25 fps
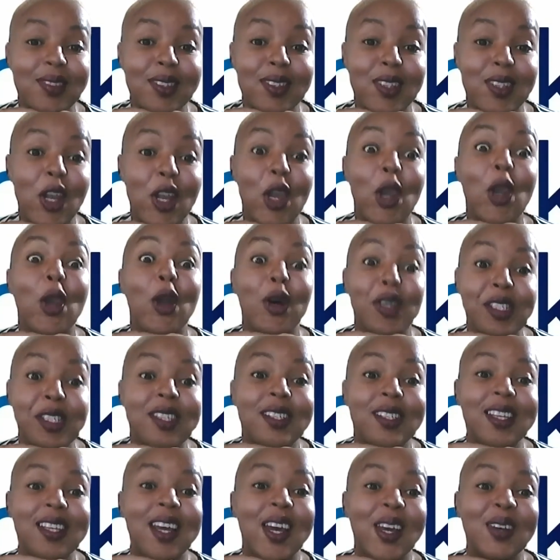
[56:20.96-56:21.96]
a lot
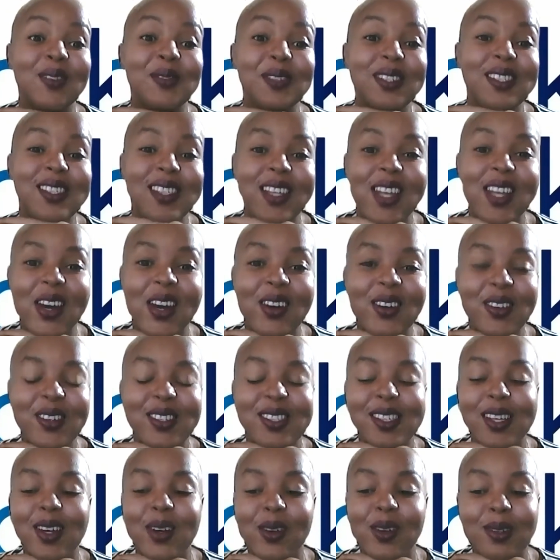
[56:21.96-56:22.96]
of times, you know,
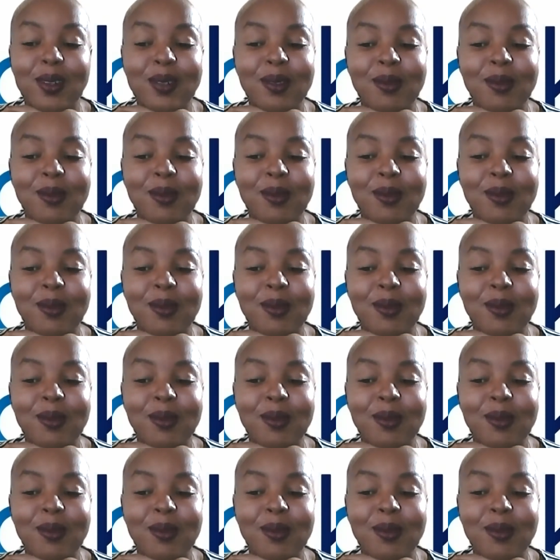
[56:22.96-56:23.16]
so.